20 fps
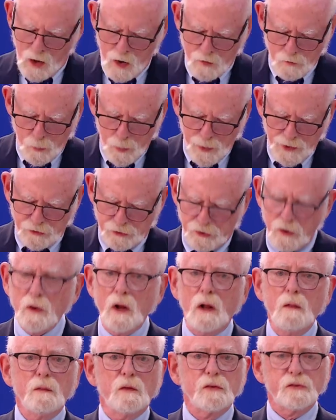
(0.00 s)
of which
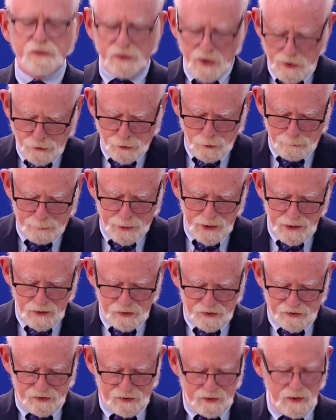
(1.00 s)
the
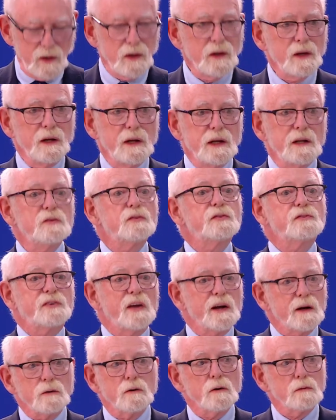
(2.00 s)
centerpiece is
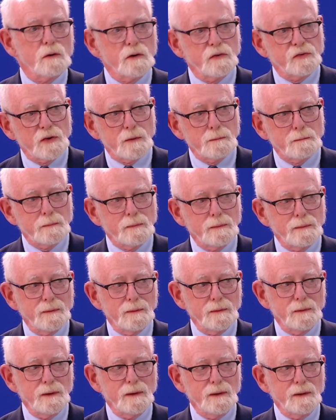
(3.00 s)
terrorism,
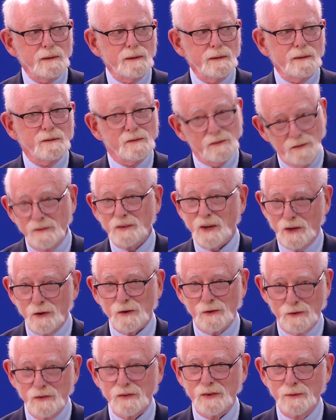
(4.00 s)

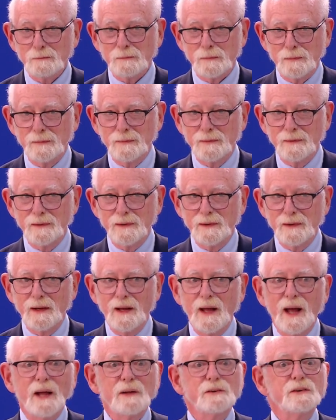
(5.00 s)
terrorism,
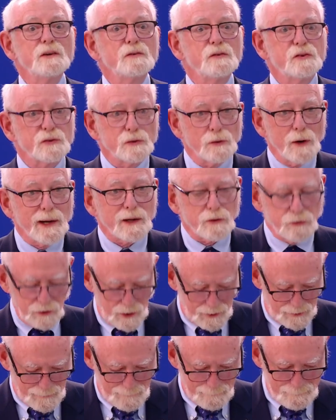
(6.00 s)
and insurrection,
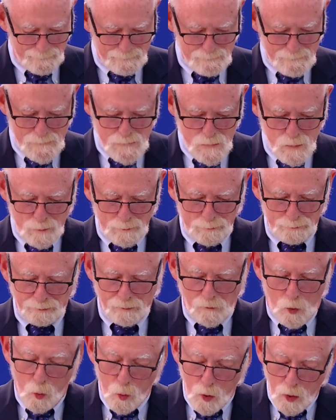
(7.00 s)

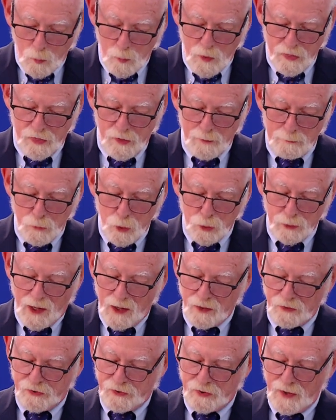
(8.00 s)
or with the
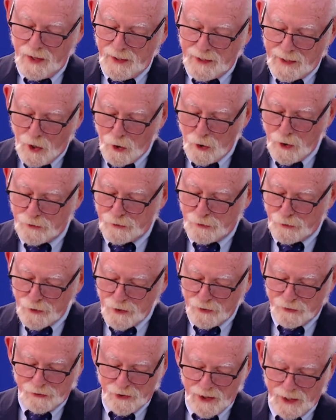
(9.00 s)
mullah's
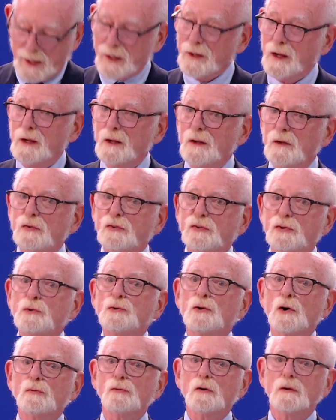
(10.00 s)
characteristic
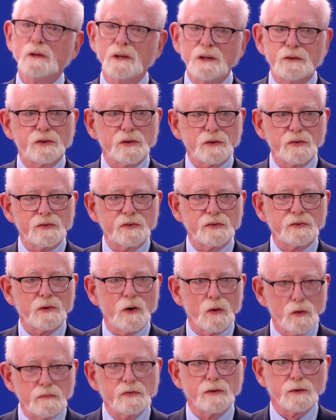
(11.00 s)
pseudo religious
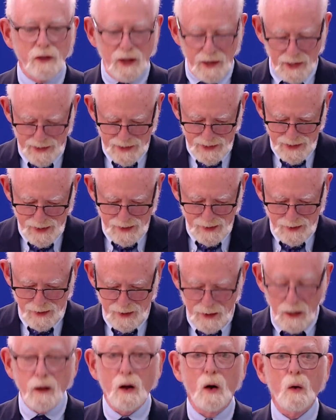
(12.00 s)
overlay,
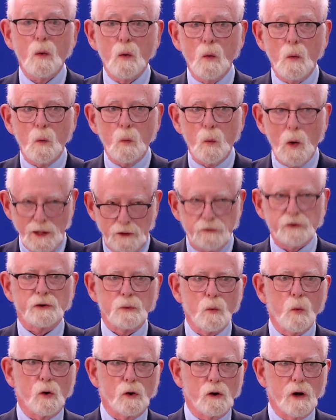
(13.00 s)

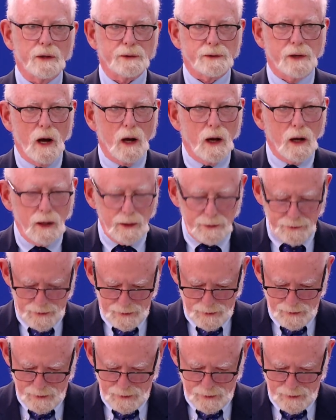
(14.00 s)
waging war on God.